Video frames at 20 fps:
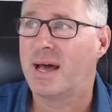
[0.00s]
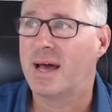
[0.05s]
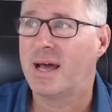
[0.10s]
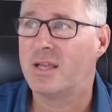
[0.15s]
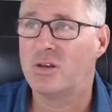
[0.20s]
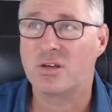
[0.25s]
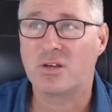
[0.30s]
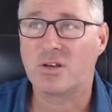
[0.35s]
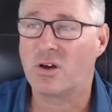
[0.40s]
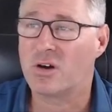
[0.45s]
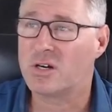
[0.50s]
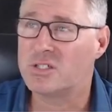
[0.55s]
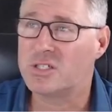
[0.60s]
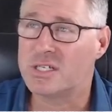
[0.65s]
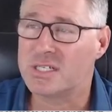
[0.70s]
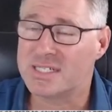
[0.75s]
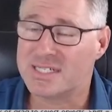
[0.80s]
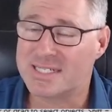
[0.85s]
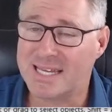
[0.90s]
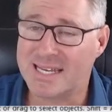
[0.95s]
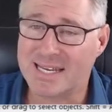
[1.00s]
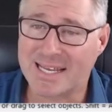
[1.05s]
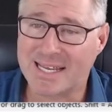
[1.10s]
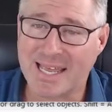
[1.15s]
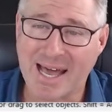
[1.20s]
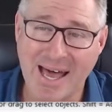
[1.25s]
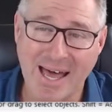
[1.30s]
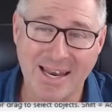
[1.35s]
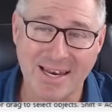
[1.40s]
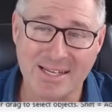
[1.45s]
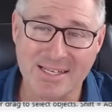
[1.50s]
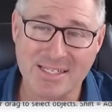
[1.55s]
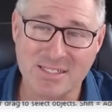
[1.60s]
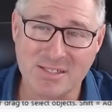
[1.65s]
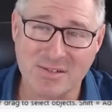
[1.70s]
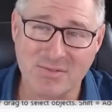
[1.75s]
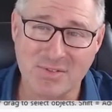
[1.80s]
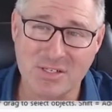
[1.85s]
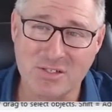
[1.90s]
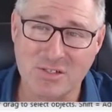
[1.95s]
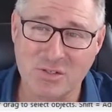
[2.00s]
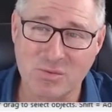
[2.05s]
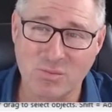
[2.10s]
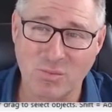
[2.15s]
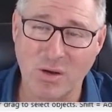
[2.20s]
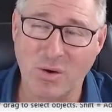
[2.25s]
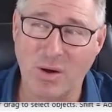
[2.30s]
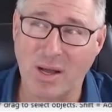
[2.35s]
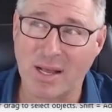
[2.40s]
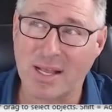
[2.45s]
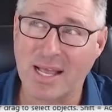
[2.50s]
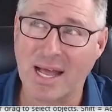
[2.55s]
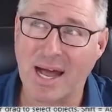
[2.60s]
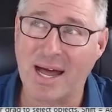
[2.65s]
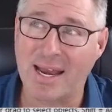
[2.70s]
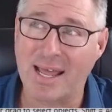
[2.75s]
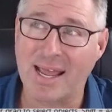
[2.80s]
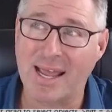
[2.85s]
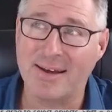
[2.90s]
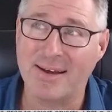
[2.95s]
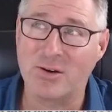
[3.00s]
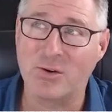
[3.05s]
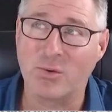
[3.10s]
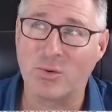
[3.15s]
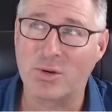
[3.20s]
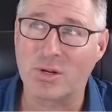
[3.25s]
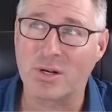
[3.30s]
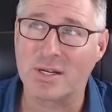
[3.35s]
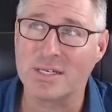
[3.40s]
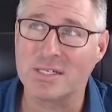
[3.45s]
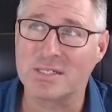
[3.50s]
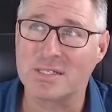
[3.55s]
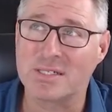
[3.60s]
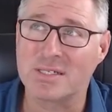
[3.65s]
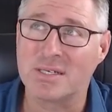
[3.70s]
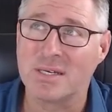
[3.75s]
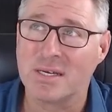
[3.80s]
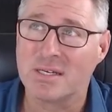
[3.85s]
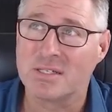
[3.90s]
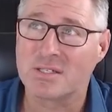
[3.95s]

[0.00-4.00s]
You guys, you can send a cut list of this as well, a cut and an order list.